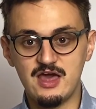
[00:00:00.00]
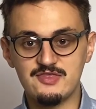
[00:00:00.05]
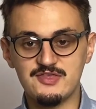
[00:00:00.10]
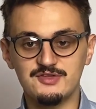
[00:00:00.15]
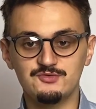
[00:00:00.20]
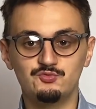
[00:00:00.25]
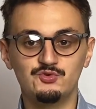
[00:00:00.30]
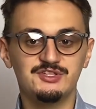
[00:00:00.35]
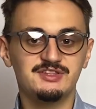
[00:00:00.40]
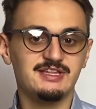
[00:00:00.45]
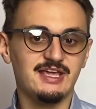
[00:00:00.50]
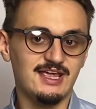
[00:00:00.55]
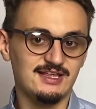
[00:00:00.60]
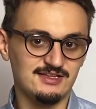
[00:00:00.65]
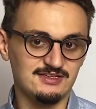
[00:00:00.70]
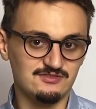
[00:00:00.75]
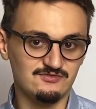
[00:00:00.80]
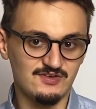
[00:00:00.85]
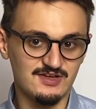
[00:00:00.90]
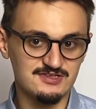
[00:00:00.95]
than
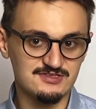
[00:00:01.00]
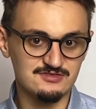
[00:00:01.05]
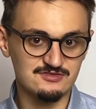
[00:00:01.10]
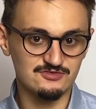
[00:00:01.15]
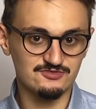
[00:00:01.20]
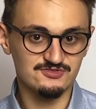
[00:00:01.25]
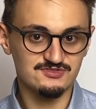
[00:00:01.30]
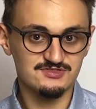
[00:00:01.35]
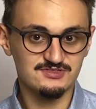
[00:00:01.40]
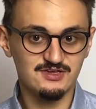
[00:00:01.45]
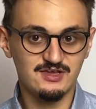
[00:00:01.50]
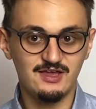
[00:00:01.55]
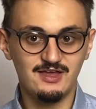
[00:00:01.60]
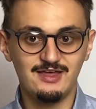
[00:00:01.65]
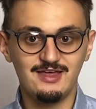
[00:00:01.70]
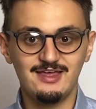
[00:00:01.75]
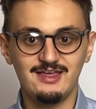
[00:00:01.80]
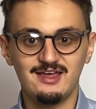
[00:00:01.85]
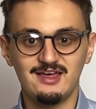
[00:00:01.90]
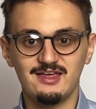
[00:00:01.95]
retail investors.
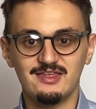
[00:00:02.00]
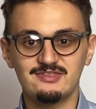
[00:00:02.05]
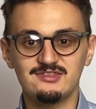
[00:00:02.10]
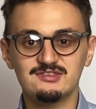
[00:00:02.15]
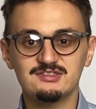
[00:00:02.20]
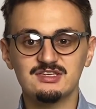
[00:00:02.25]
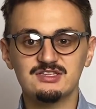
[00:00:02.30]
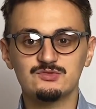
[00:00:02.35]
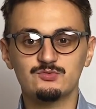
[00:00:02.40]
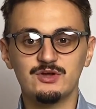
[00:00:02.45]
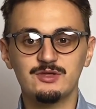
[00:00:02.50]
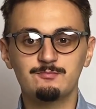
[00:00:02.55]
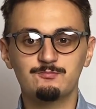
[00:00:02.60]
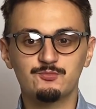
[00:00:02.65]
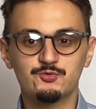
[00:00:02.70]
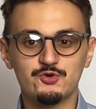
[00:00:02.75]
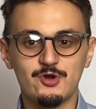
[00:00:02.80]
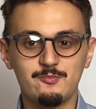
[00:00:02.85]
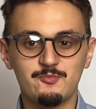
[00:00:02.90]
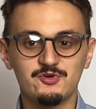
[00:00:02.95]
This is why
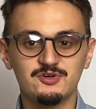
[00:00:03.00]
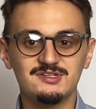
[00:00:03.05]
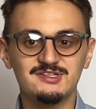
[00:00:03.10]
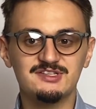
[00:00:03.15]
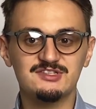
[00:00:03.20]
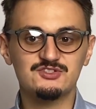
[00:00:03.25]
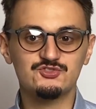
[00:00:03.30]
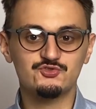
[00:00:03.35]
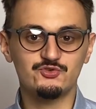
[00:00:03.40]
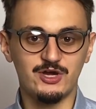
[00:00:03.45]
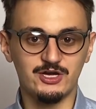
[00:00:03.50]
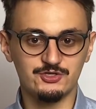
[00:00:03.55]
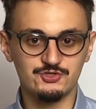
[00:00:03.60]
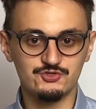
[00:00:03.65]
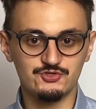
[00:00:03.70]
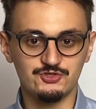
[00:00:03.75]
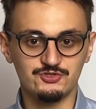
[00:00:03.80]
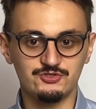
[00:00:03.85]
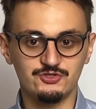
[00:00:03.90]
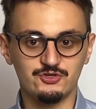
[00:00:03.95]
properly
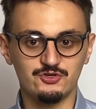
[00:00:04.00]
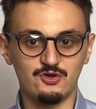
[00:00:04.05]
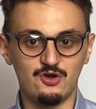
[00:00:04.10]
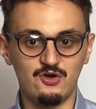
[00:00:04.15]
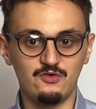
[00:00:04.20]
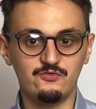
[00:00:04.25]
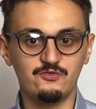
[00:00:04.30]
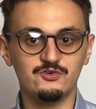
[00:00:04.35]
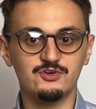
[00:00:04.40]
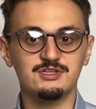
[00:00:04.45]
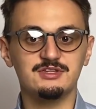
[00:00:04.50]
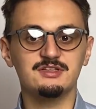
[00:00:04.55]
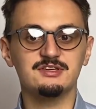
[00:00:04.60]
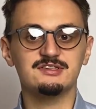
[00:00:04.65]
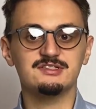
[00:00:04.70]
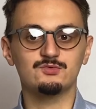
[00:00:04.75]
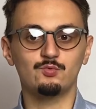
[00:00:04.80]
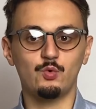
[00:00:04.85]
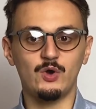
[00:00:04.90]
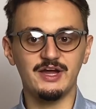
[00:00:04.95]
structuring your offering
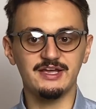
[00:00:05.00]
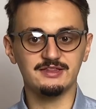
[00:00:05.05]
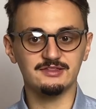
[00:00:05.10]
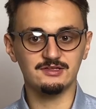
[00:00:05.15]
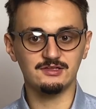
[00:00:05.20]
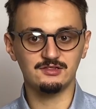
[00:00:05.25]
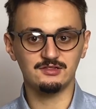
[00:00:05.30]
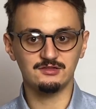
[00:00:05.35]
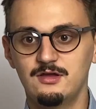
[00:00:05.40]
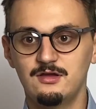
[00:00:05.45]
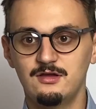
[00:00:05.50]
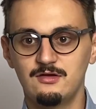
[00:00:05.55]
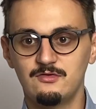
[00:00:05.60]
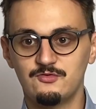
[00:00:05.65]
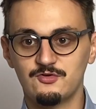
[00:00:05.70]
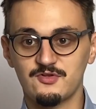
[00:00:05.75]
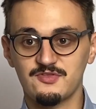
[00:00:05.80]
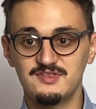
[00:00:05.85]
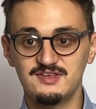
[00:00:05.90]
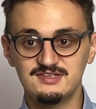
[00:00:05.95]
is vital.
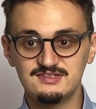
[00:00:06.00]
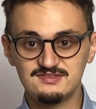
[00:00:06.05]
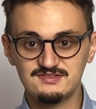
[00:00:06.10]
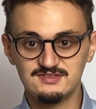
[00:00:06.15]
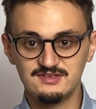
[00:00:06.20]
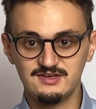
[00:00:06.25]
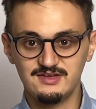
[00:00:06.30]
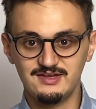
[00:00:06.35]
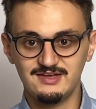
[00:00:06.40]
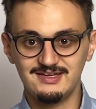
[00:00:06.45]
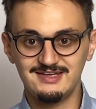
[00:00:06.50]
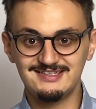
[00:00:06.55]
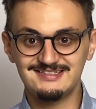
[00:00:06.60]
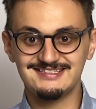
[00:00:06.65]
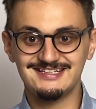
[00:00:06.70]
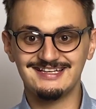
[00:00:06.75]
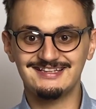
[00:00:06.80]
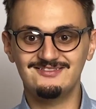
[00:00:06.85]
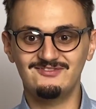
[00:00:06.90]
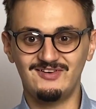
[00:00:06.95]
For this,
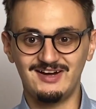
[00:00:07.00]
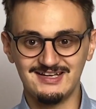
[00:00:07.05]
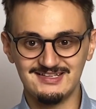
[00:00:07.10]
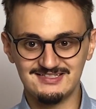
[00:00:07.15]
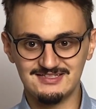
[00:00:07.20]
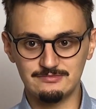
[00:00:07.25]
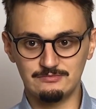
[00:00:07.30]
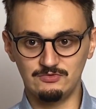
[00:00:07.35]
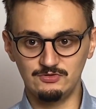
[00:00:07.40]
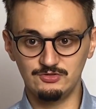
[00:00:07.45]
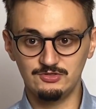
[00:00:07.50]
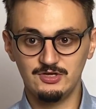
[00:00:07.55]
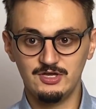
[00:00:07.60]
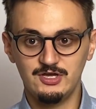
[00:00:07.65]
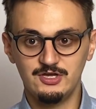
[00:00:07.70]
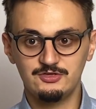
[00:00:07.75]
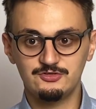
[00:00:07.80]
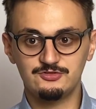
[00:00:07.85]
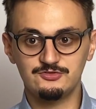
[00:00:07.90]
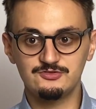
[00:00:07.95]
it's advisable
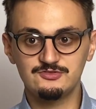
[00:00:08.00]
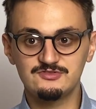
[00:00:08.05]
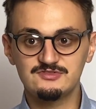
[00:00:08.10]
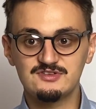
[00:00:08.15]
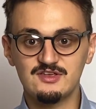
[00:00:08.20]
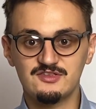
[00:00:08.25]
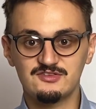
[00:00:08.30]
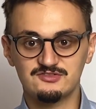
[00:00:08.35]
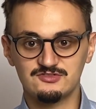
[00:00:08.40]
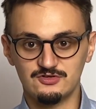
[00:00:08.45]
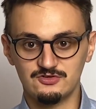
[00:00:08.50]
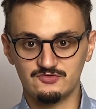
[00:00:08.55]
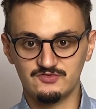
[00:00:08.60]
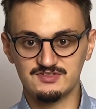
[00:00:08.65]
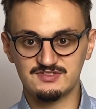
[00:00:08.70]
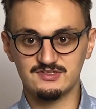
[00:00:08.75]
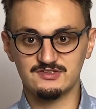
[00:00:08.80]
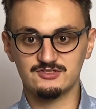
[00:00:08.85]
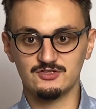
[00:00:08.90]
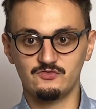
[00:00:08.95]
to use the
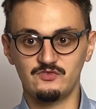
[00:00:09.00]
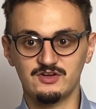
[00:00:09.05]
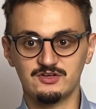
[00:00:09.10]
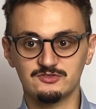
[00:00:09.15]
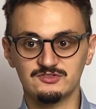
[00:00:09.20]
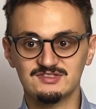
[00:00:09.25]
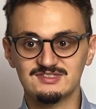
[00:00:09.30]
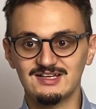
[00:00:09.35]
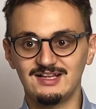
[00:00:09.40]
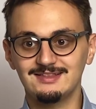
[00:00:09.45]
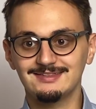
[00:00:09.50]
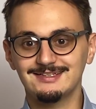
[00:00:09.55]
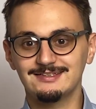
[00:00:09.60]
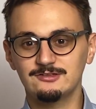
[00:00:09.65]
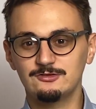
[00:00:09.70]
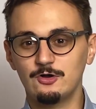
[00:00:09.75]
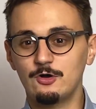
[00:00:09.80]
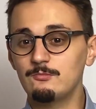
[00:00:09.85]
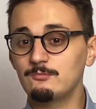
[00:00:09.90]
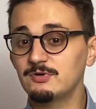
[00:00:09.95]
services of a consulting
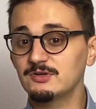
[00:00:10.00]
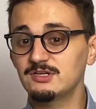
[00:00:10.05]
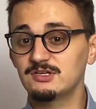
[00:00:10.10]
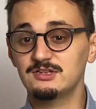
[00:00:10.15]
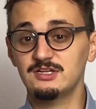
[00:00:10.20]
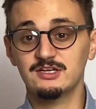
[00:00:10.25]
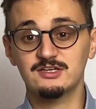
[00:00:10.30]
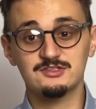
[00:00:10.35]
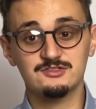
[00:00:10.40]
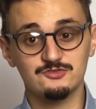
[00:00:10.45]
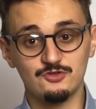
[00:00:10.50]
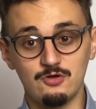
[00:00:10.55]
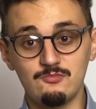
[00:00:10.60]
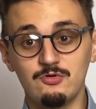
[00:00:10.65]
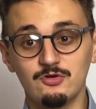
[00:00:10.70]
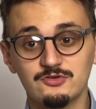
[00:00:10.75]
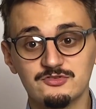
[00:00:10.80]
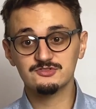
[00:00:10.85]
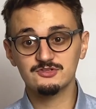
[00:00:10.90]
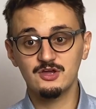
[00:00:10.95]
company like
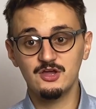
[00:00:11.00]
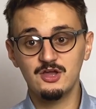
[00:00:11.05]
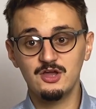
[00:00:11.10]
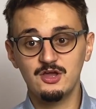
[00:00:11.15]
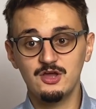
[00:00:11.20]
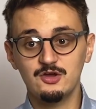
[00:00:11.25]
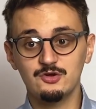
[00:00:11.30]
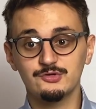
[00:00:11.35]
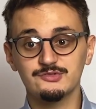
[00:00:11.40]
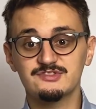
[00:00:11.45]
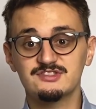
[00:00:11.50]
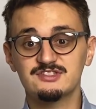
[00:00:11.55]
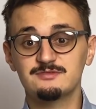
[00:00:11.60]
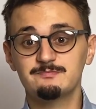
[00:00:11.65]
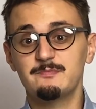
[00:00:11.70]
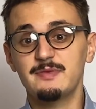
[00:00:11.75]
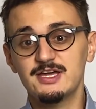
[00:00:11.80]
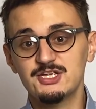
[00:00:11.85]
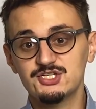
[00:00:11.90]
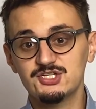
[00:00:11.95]
Stobox, whose
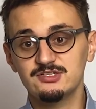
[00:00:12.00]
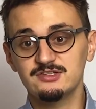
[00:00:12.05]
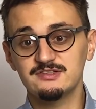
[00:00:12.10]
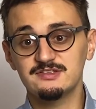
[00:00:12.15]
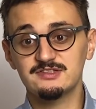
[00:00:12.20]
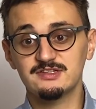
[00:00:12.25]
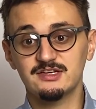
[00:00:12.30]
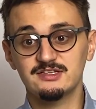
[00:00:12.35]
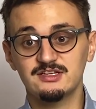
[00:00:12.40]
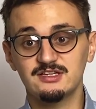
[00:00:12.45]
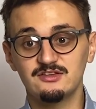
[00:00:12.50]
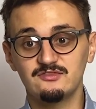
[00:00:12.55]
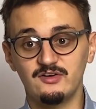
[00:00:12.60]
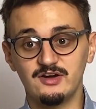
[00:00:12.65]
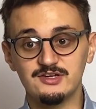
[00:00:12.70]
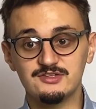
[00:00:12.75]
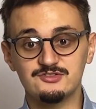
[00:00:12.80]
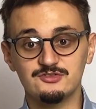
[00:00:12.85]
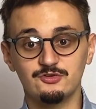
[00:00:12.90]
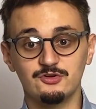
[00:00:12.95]
specialists can
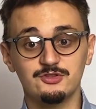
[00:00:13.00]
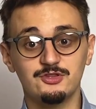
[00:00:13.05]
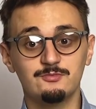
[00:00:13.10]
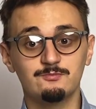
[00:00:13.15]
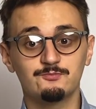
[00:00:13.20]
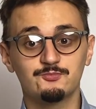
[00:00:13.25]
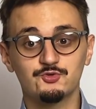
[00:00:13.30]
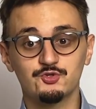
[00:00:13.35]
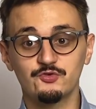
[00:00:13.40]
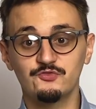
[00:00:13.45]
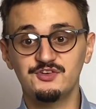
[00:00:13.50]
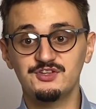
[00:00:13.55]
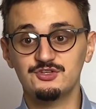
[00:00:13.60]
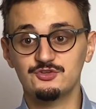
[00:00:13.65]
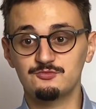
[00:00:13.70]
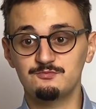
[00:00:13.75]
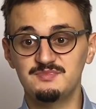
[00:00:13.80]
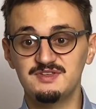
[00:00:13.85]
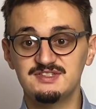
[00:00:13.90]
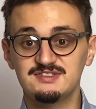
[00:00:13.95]
advise you on improving
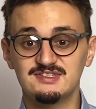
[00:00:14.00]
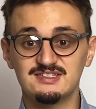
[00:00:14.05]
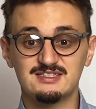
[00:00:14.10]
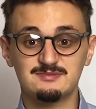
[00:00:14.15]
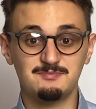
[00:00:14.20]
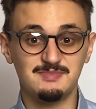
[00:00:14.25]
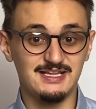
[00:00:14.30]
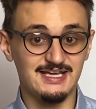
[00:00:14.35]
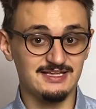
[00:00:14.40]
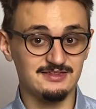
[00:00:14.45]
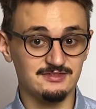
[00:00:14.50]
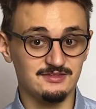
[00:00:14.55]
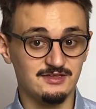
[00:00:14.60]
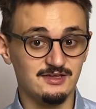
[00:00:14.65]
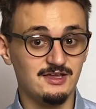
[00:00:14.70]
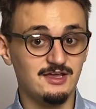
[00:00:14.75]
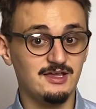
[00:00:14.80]
your business plan,